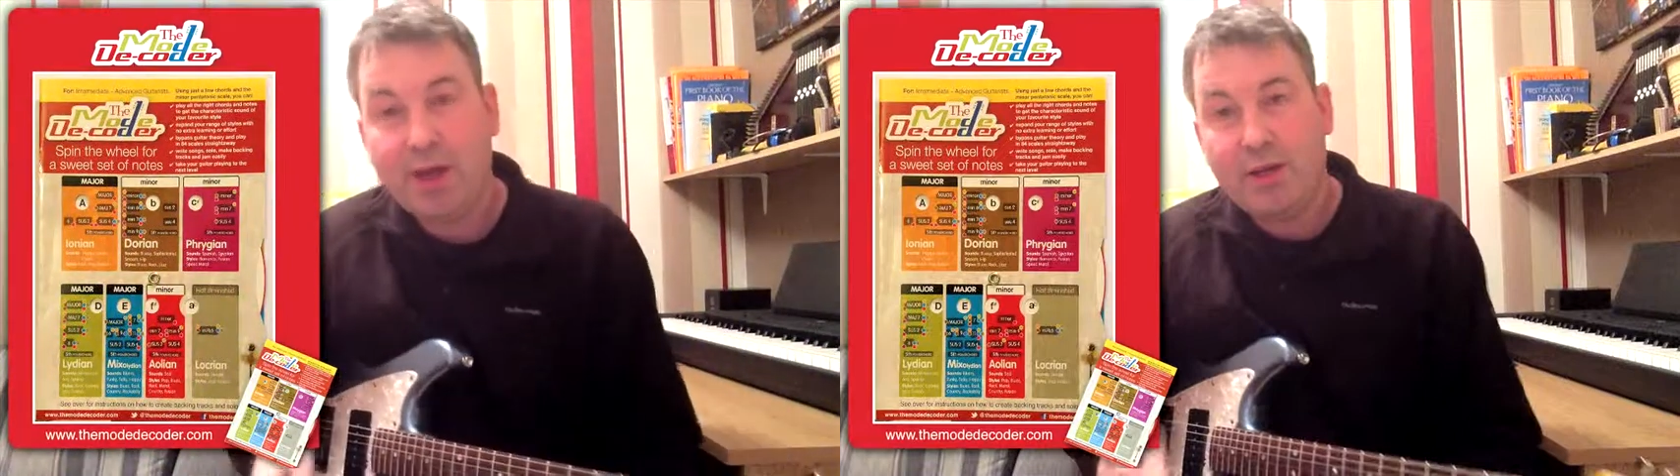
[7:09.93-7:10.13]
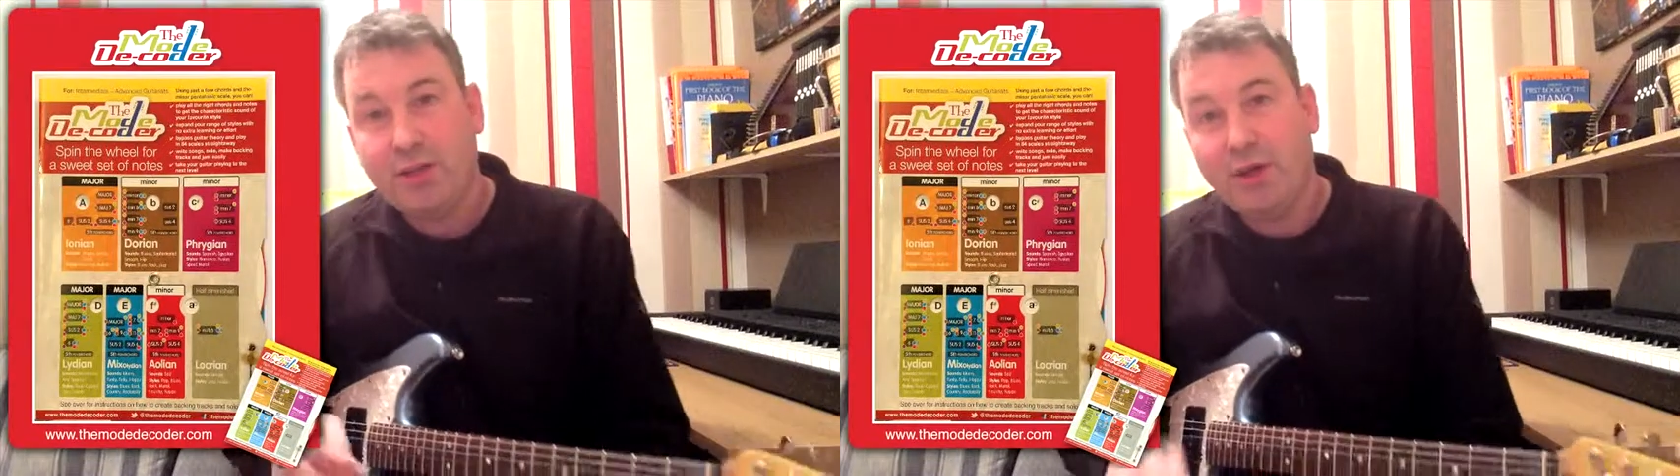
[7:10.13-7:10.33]

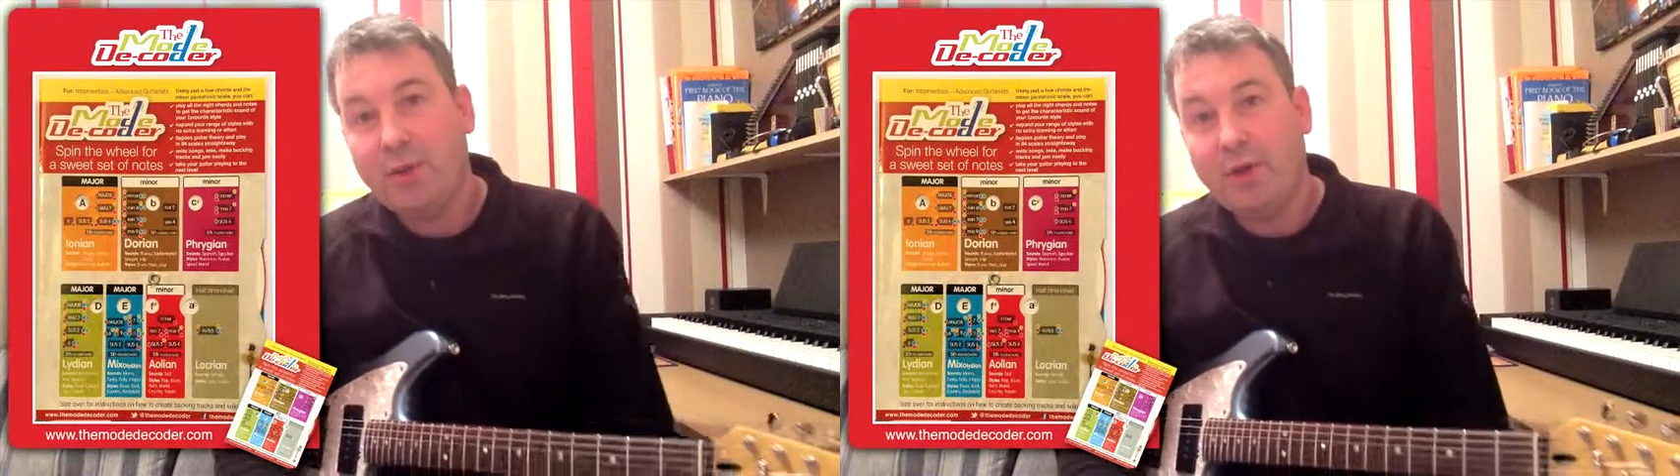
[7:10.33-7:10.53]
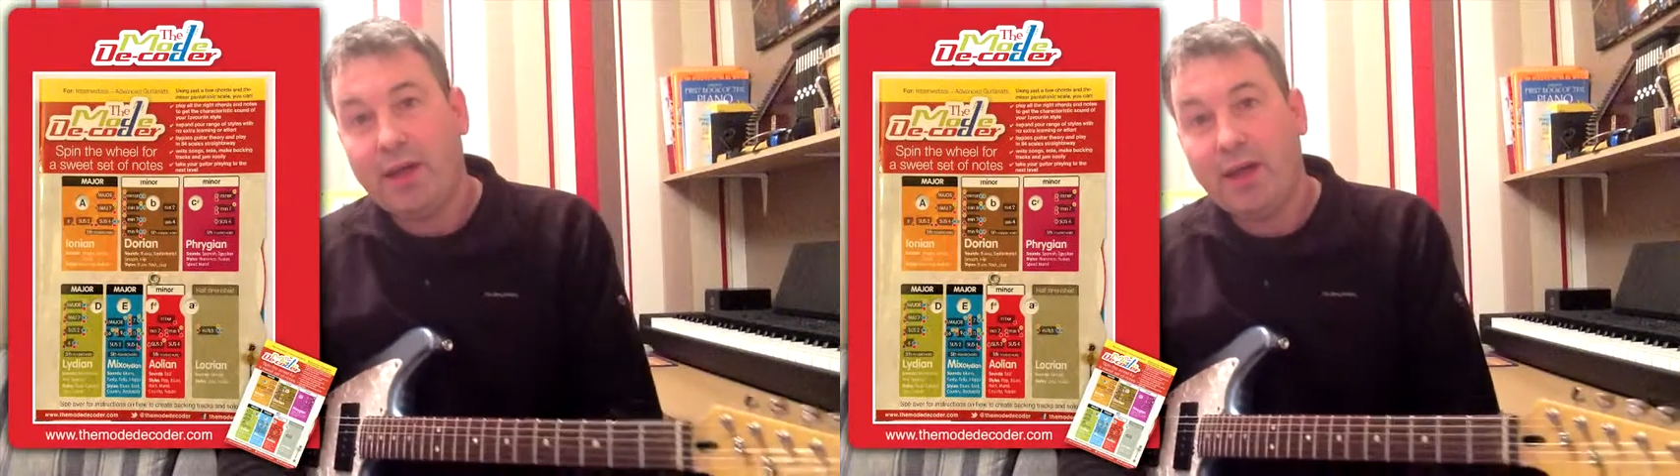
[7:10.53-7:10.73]

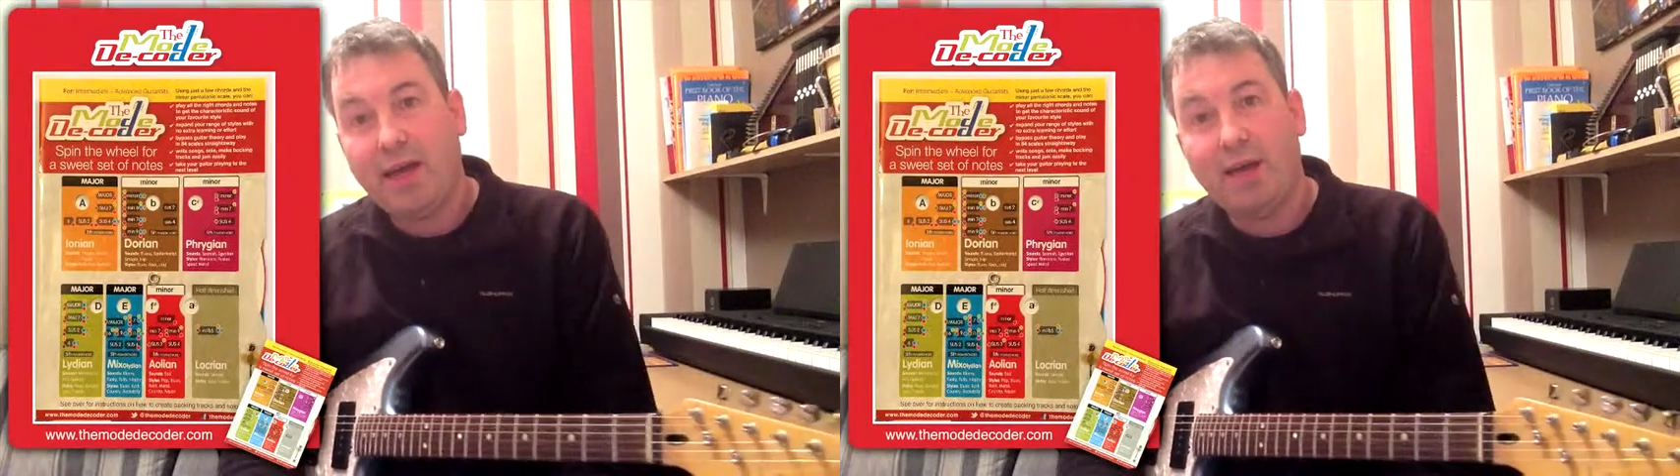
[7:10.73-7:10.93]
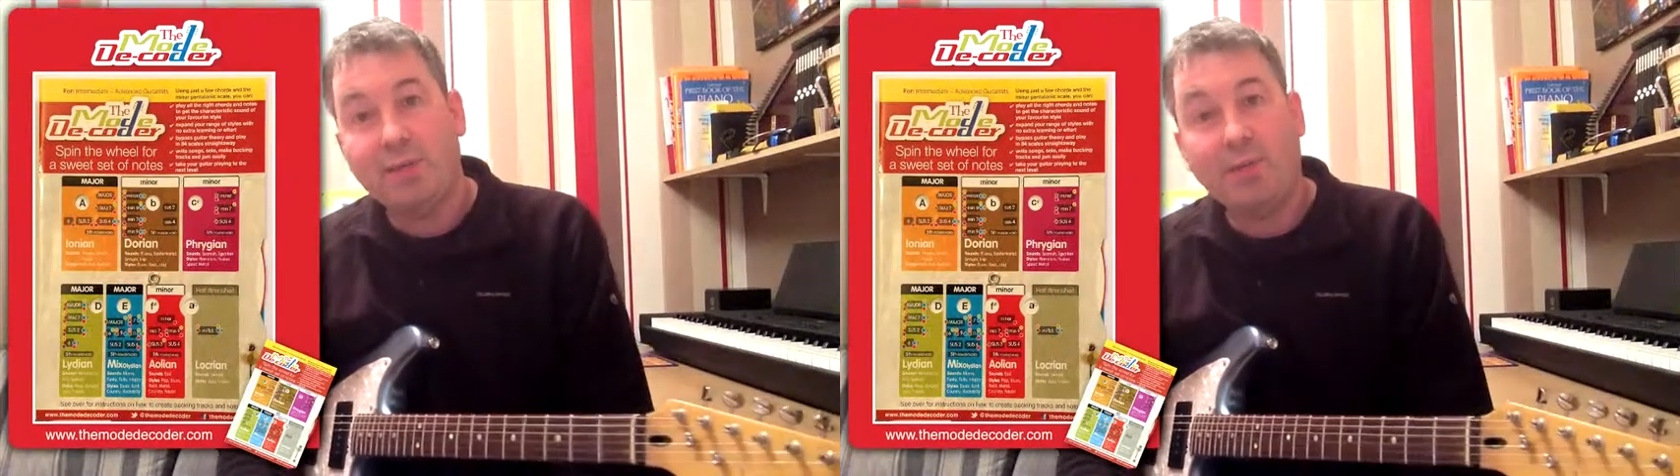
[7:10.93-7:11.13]
So
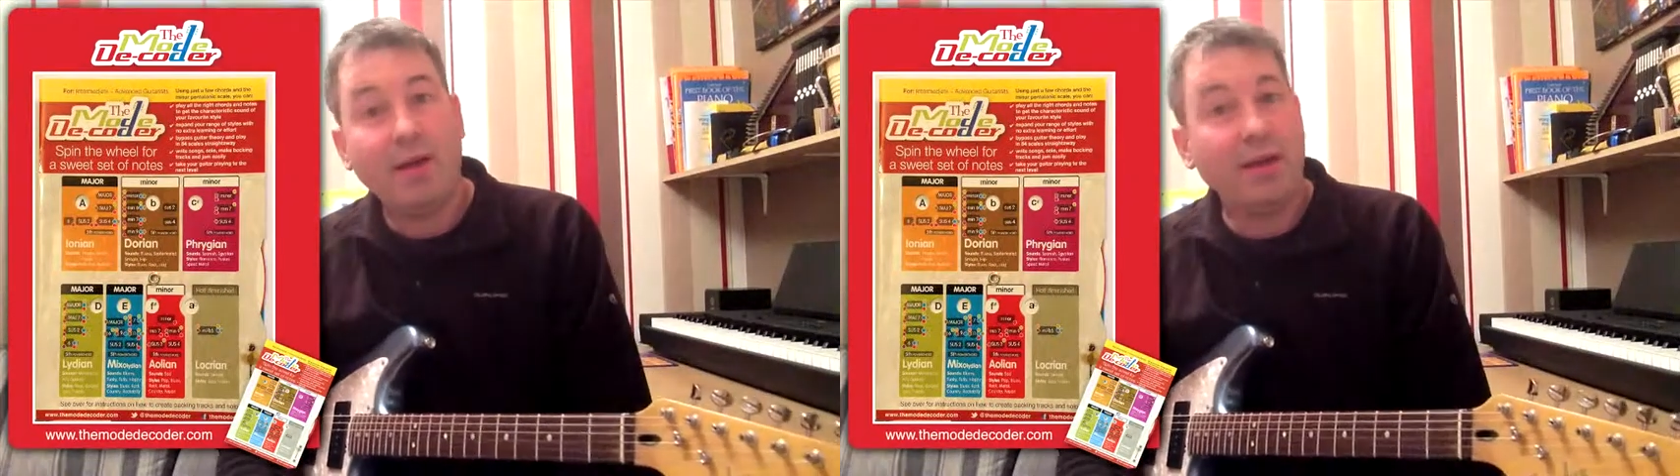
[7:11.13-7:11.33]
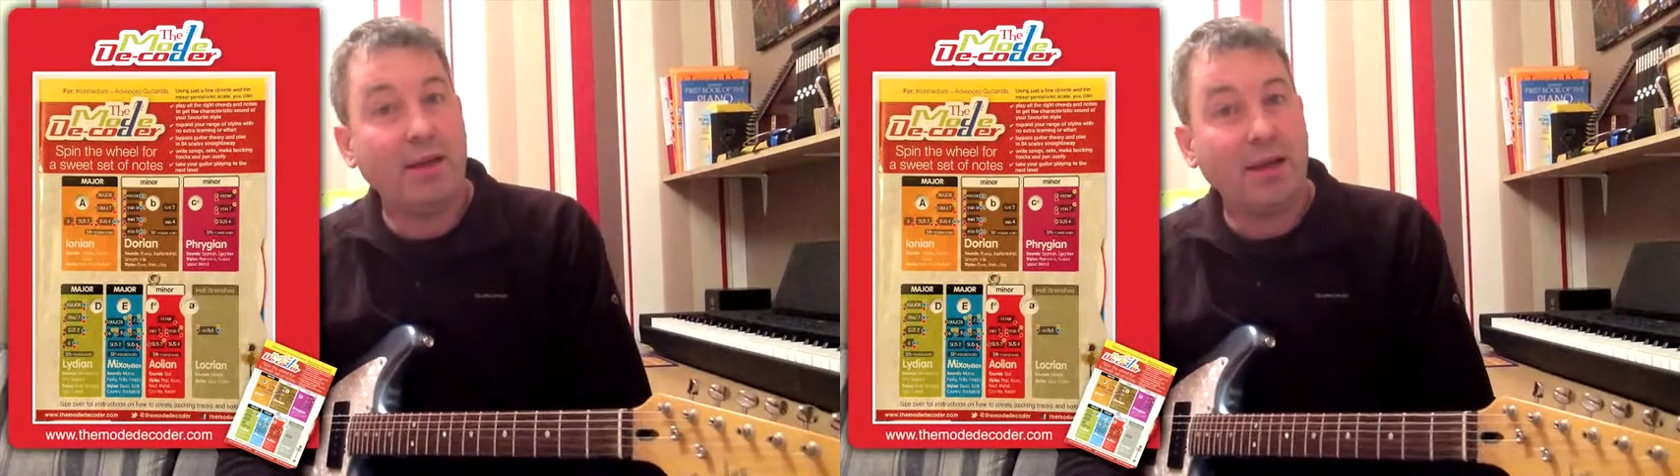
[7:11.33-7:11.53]

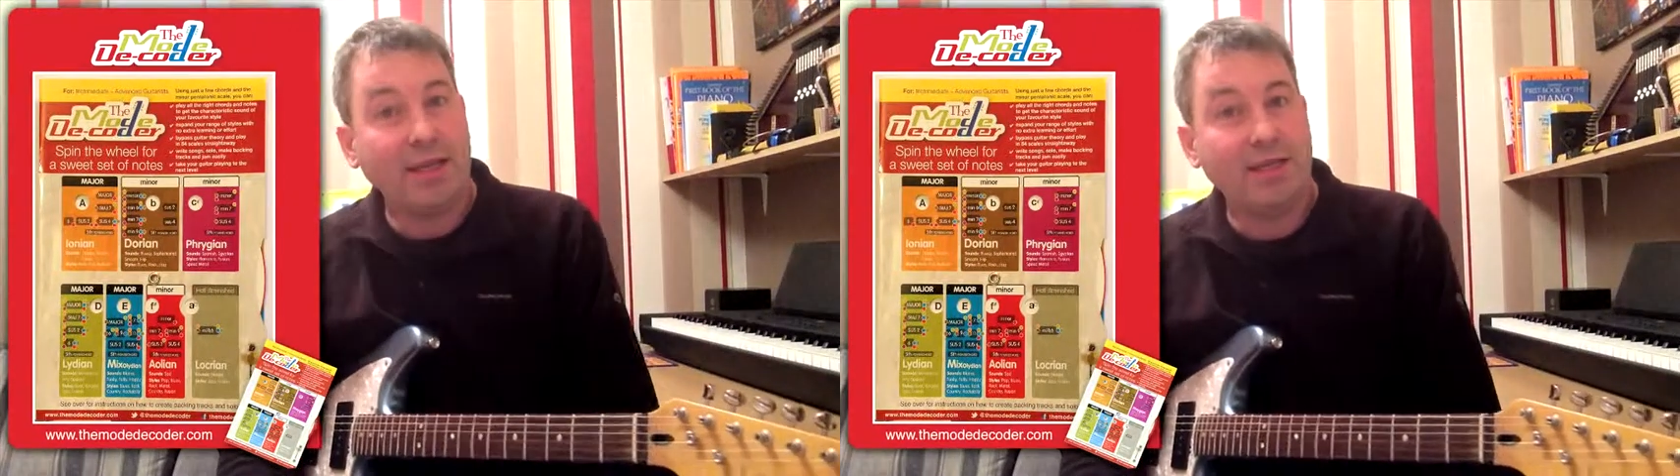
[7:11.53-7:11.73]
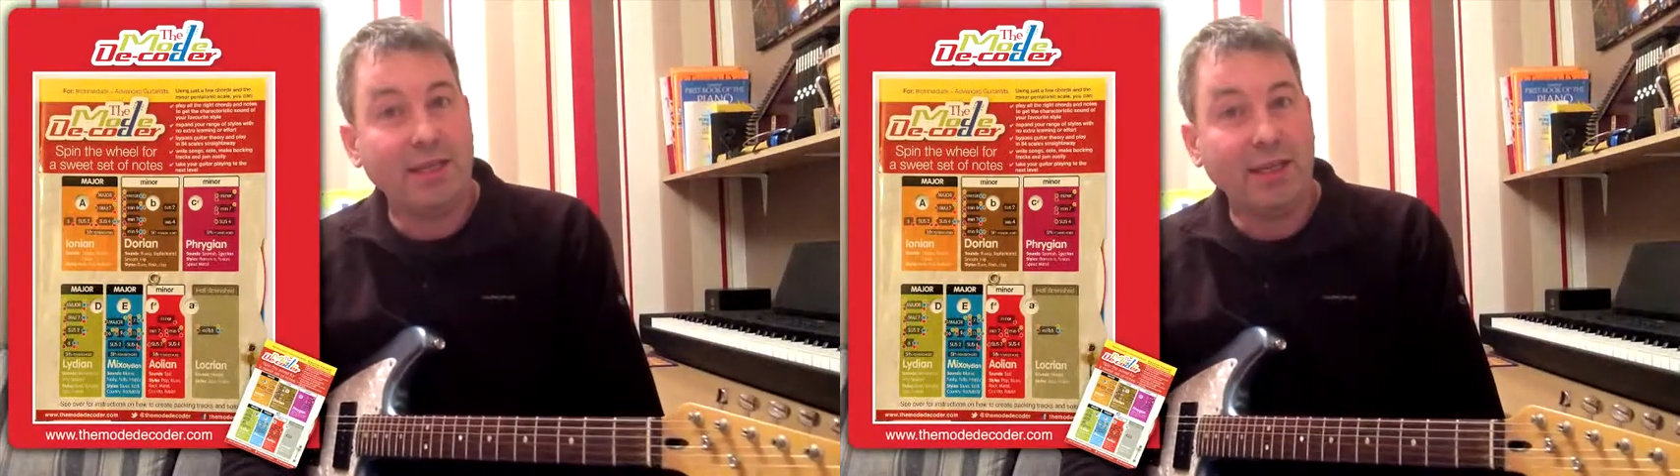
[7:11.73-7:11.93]

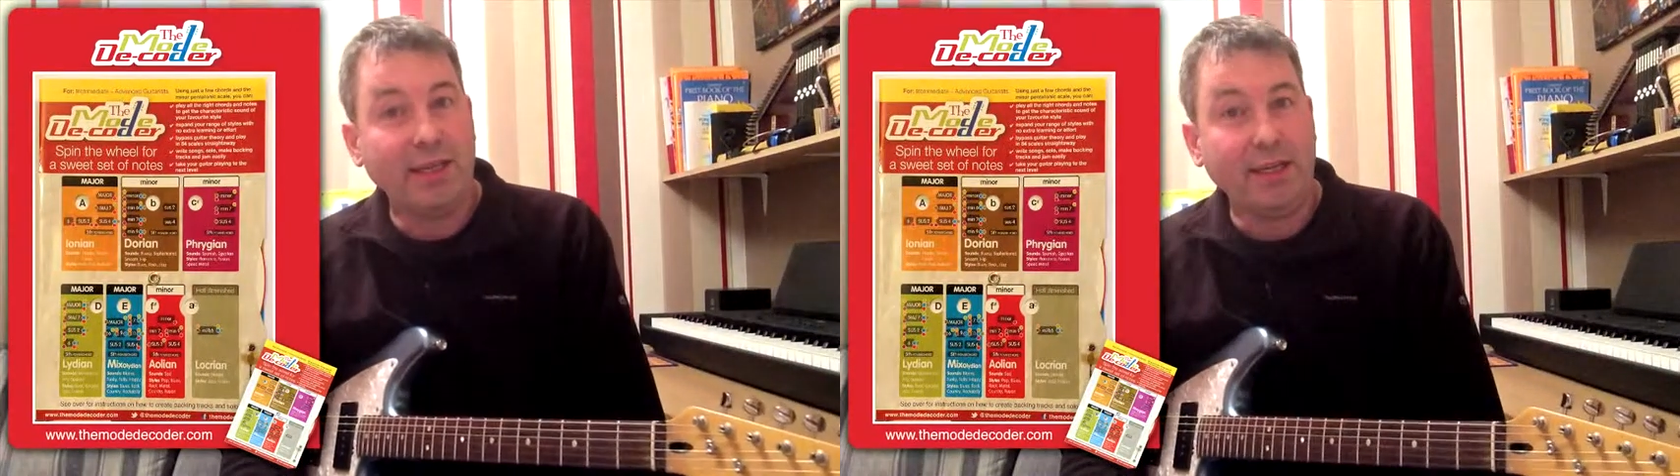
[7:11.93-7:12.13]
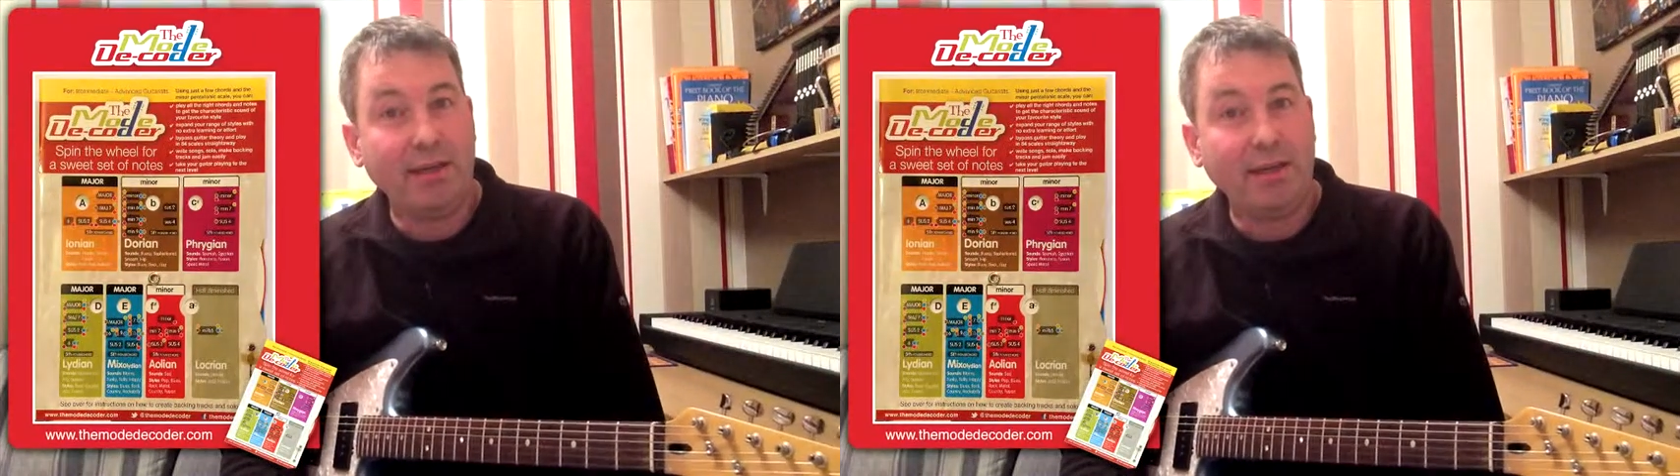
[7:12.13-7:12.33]
lastly,